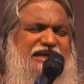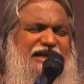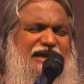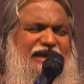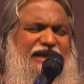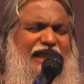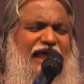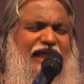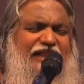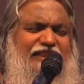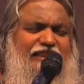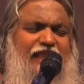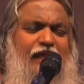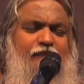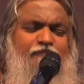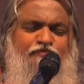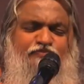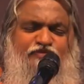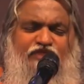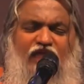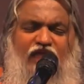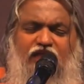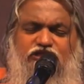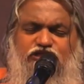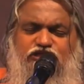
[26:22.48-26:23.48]
Let them
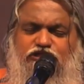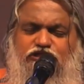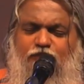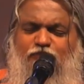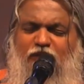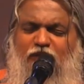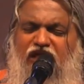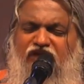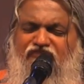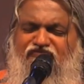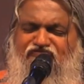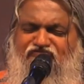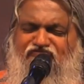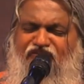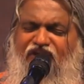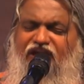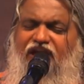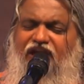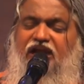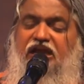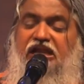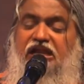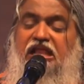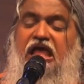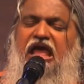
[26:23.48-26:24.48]
tangibly
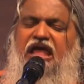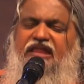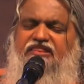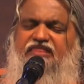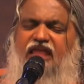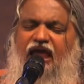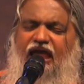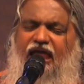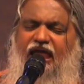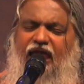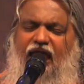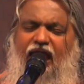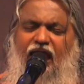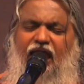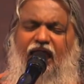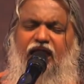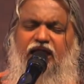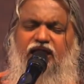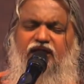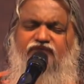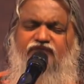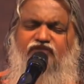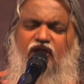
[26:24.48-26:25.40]
feel the hand of